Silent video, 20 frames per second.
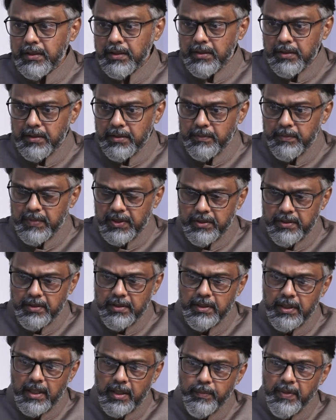but
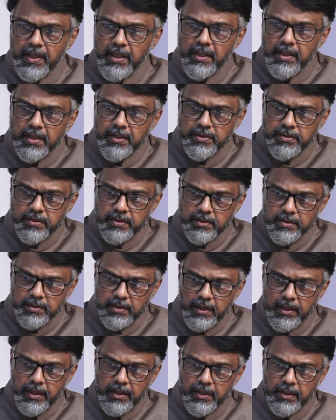Armenians,
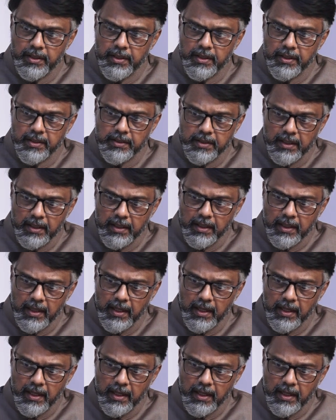they